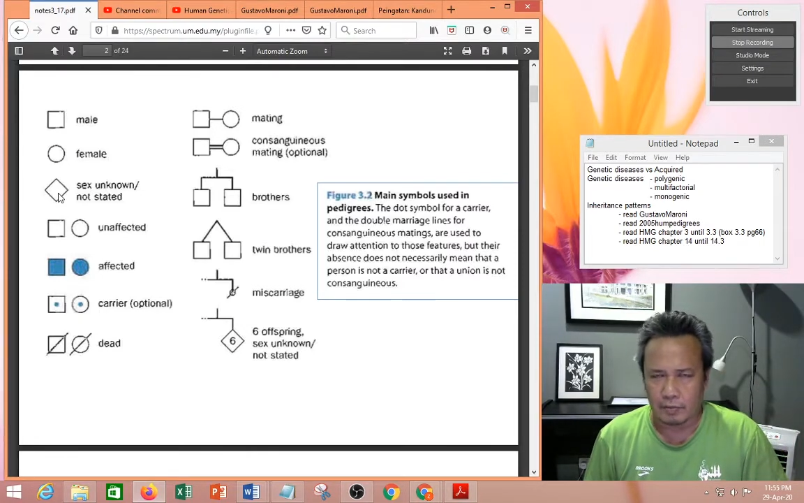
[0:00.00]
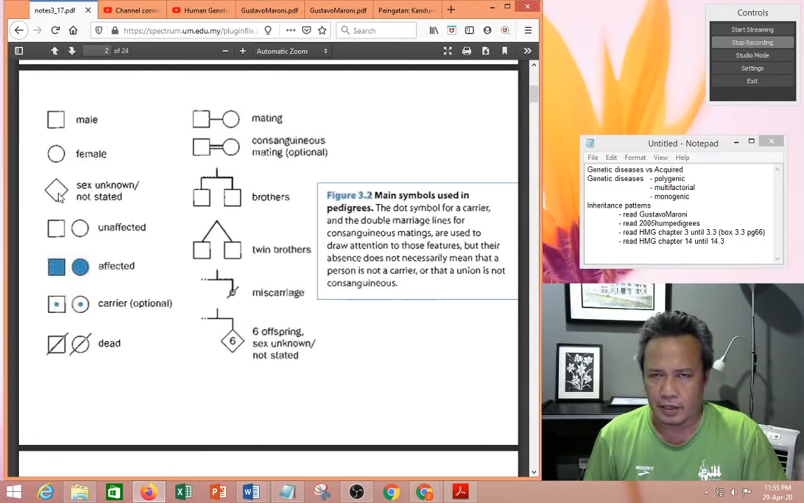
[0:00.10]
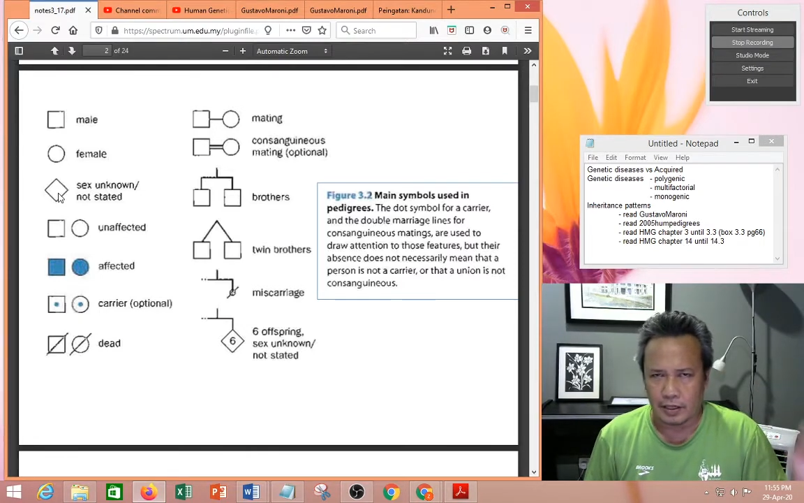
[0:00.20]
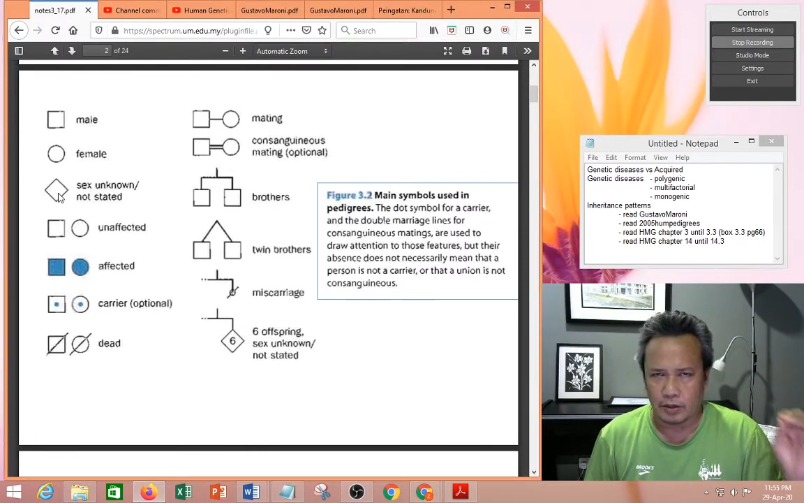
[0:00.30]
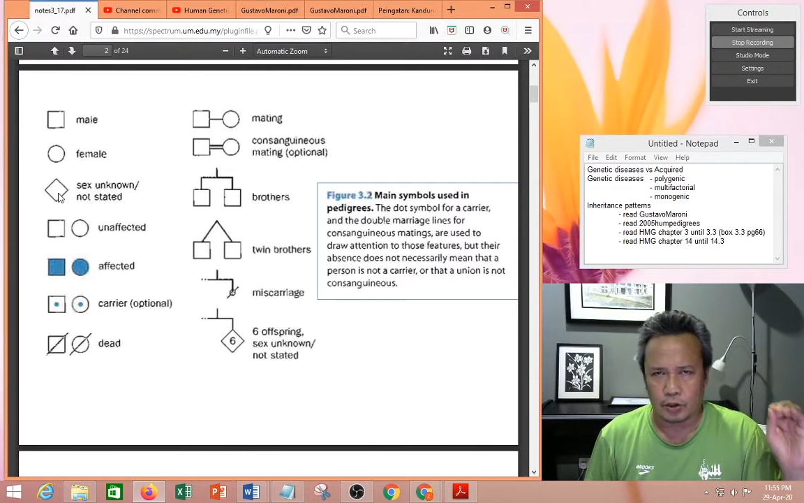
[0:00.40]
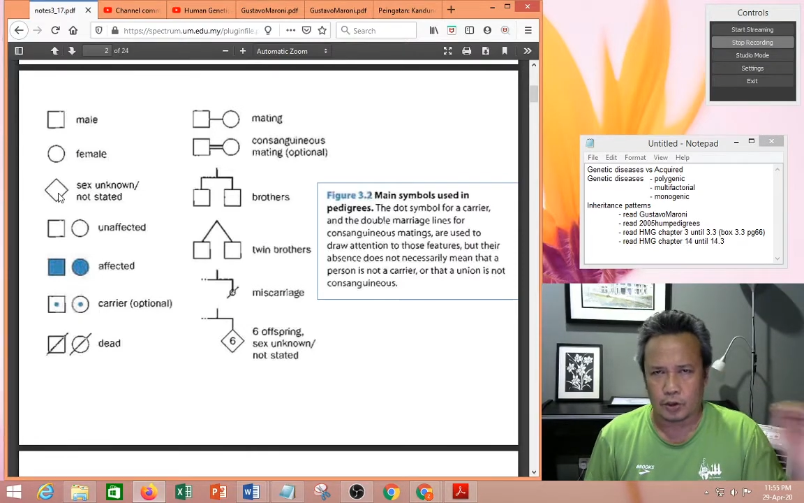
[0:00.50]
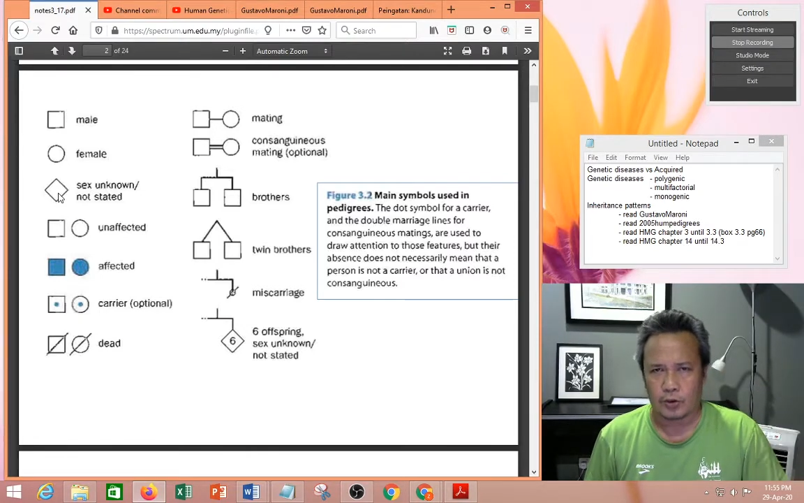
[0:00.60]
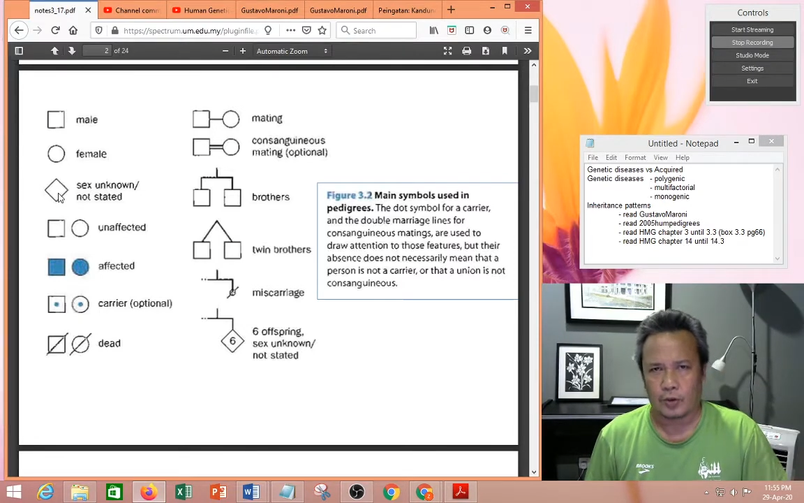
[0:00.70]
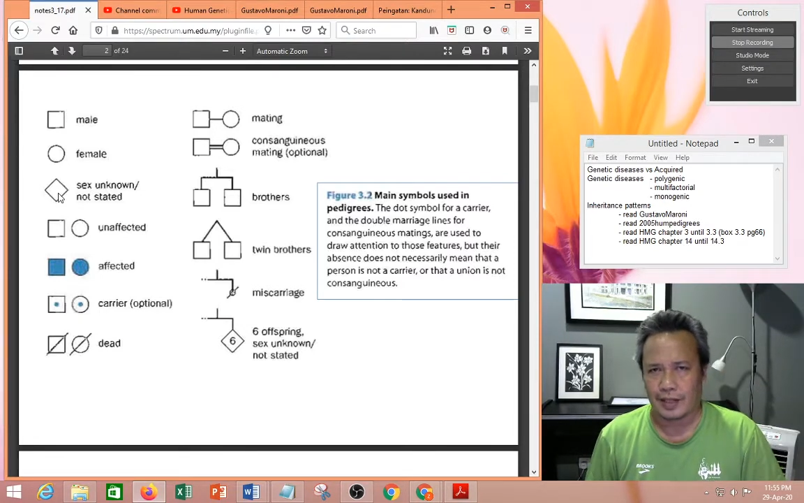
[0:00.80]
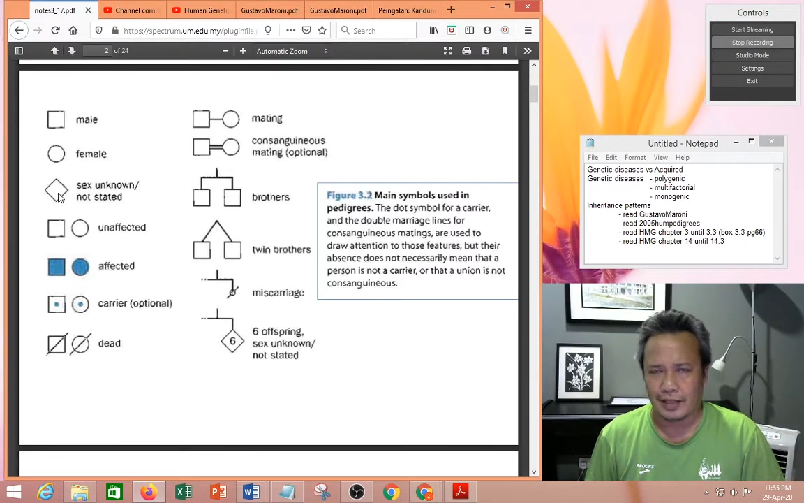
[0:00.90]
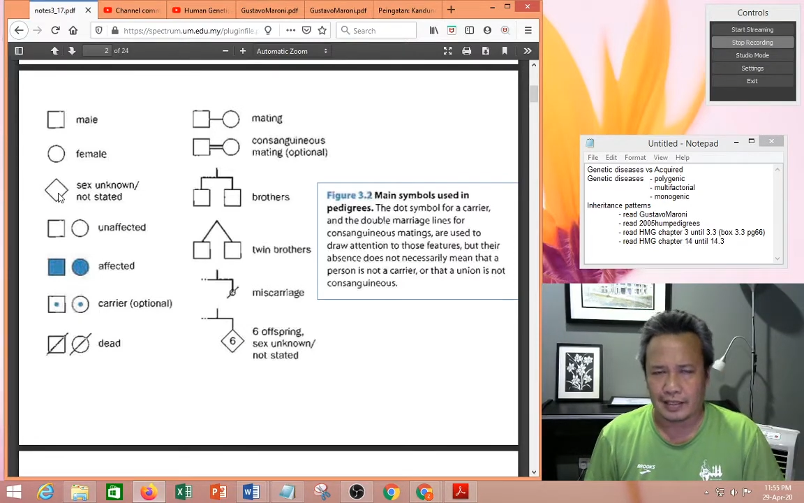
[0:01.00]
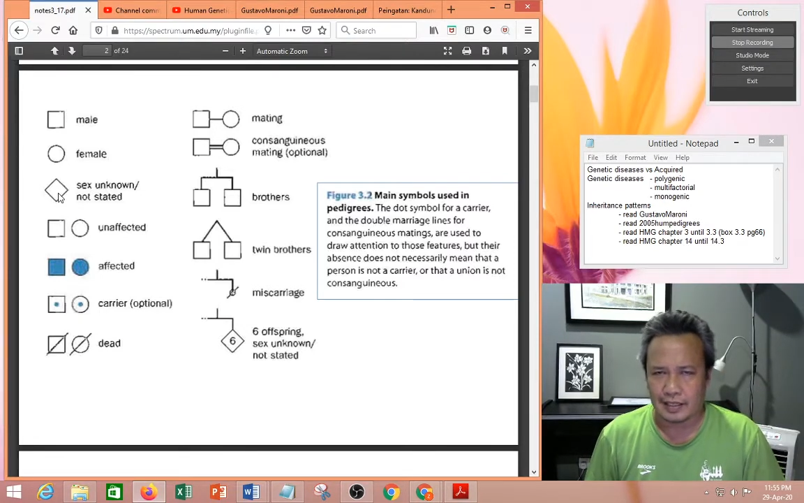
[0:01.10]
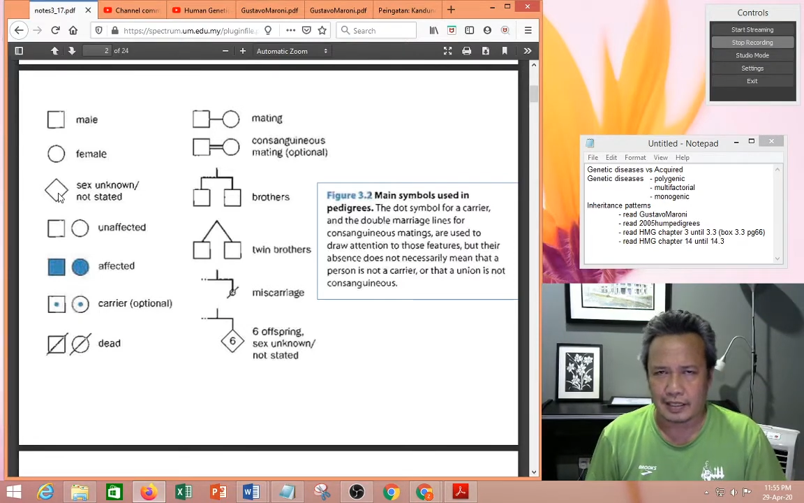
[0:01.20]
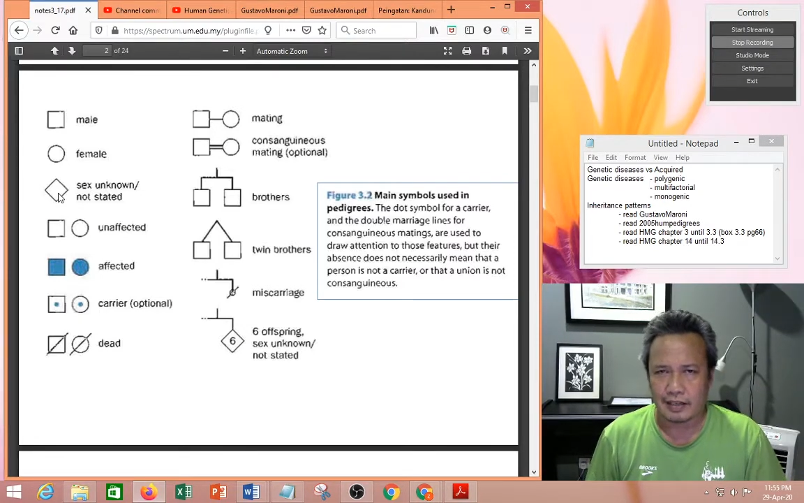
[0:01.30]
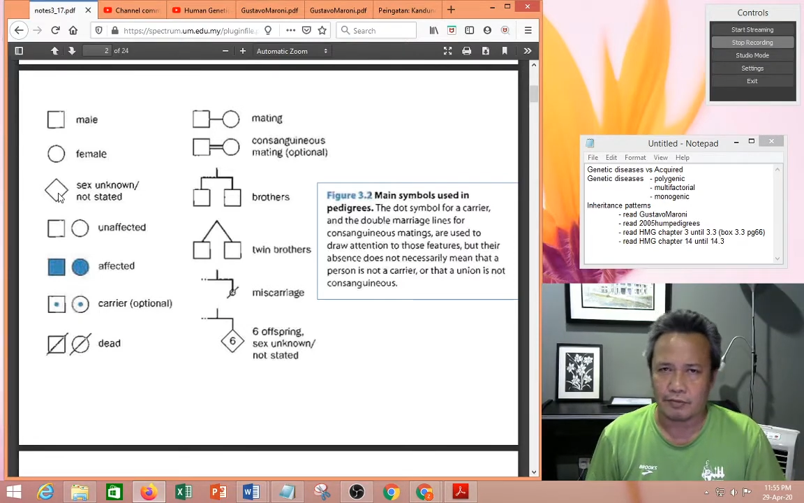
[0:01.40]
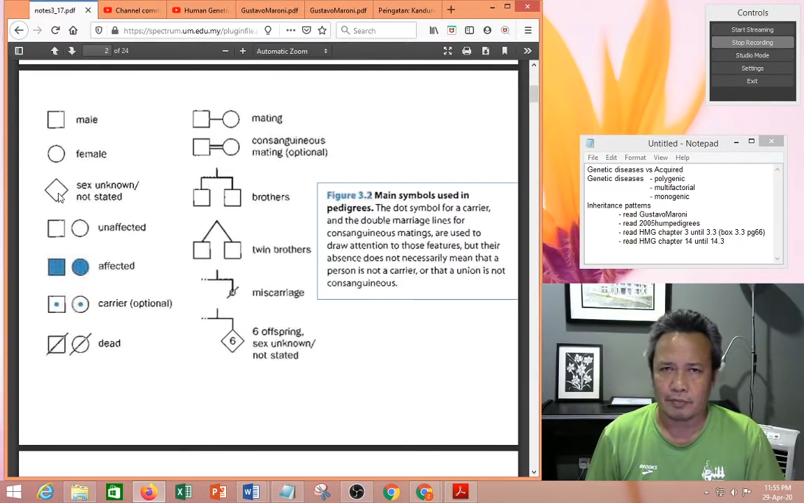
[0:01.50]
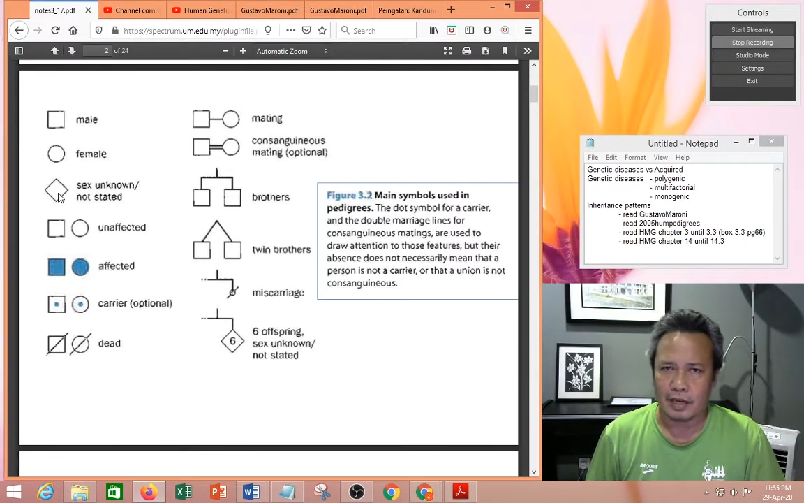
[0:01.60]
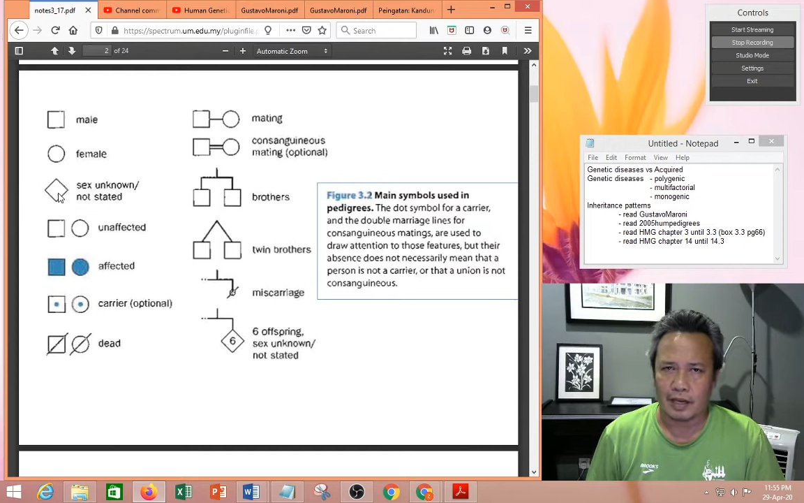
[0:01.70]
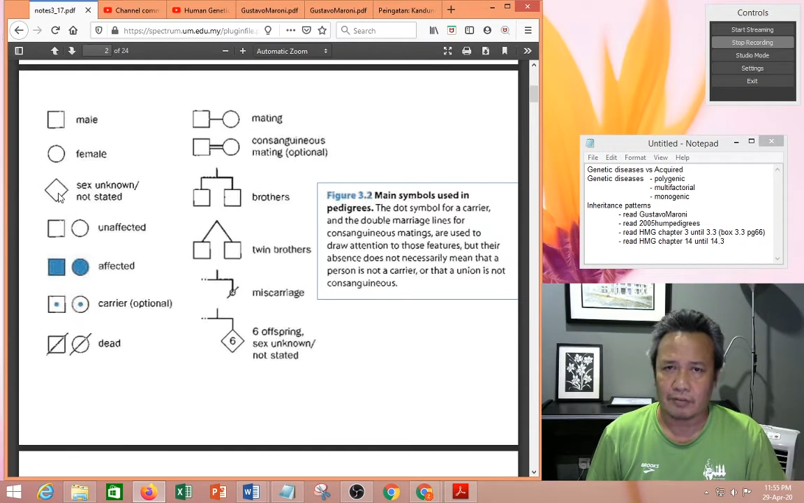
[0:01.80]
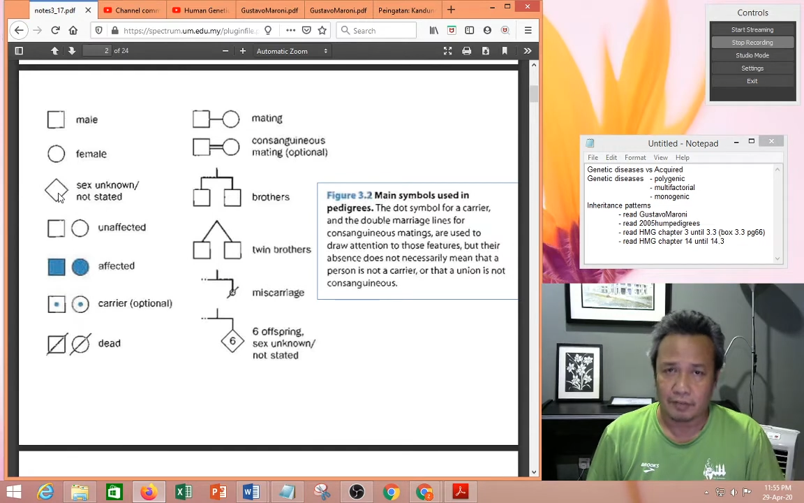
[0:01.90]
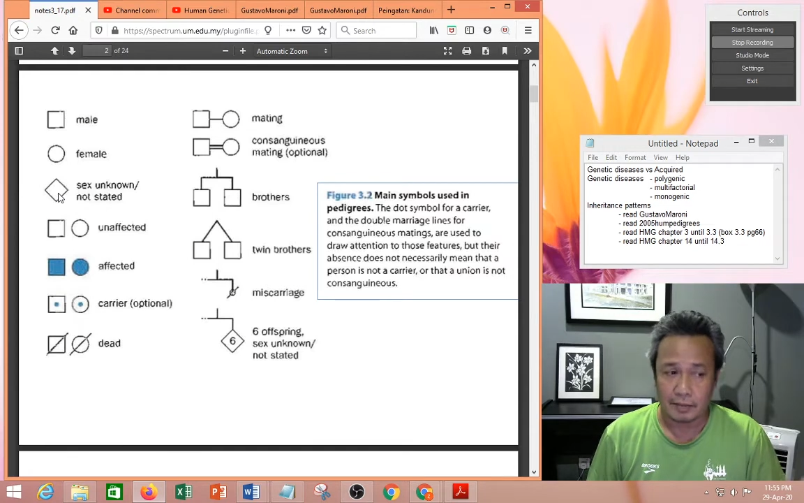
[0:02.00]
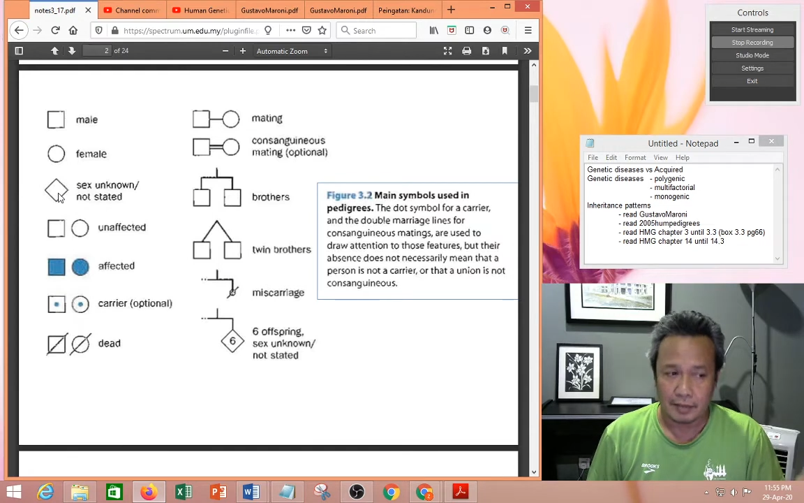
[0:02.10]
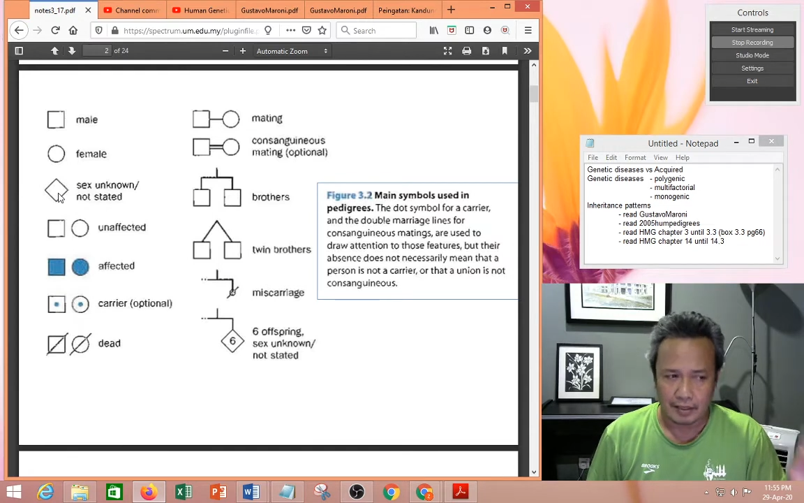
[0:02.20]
but you're not sure whether it's actually a male or female.